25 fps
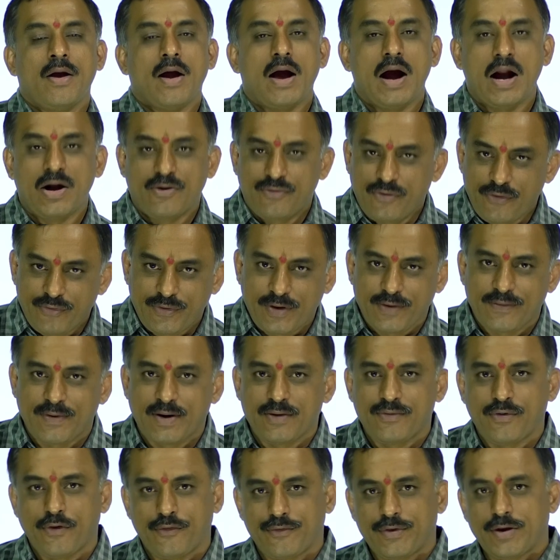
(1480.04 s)
And
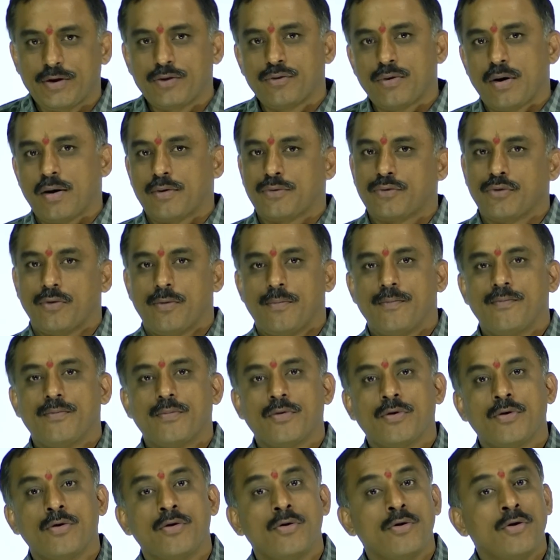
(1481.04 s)
51, 52 also.
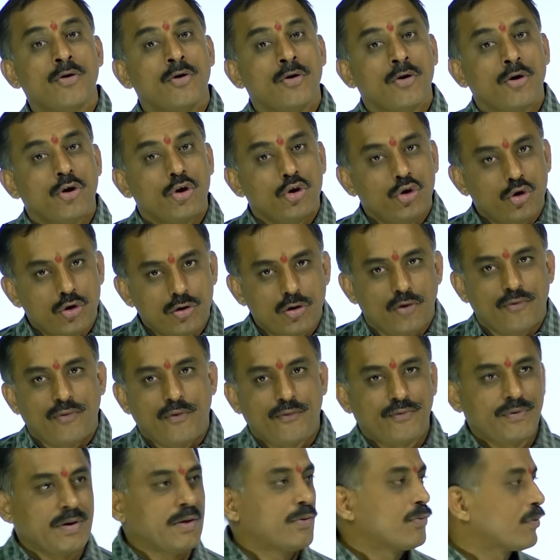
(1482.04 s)
You know 50